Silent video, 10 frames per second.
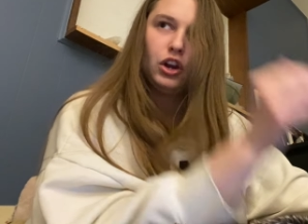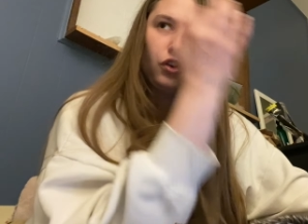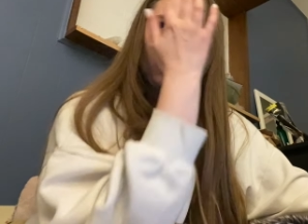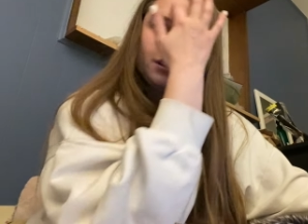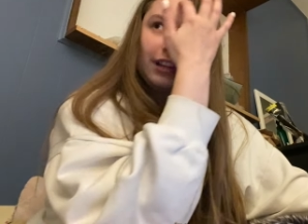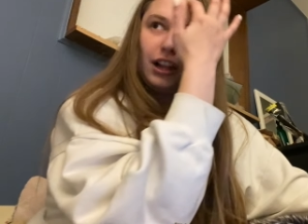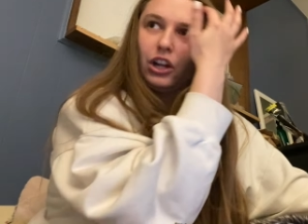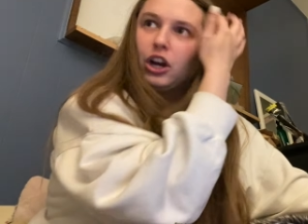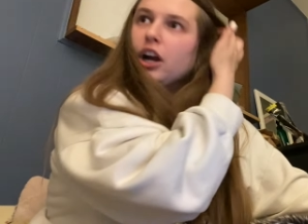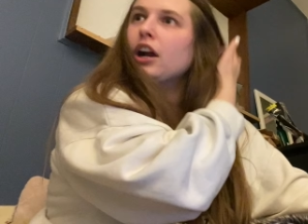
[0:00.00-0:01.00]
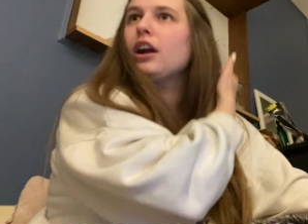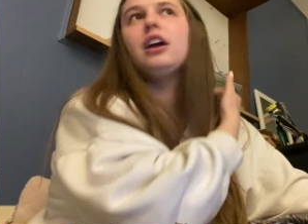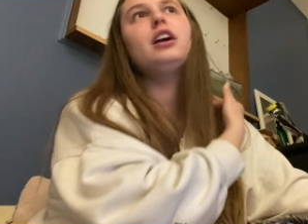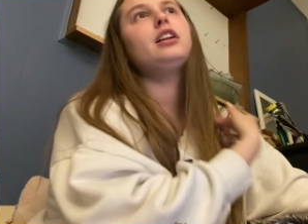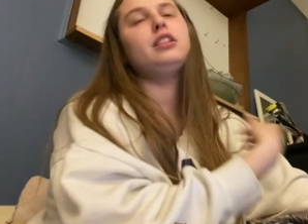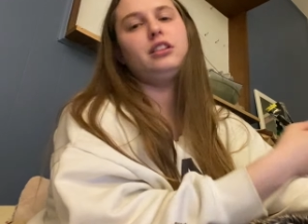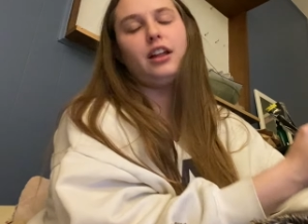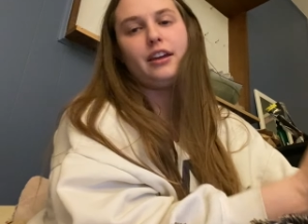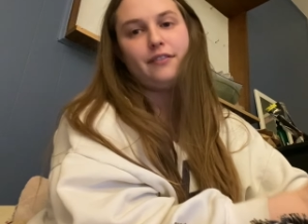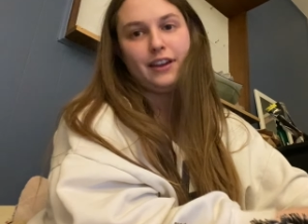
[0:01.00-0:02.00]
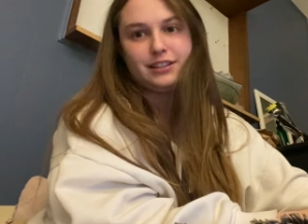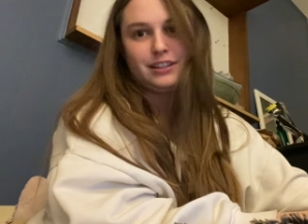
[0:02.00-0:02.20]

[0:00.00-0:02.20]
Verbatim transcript: reseller life has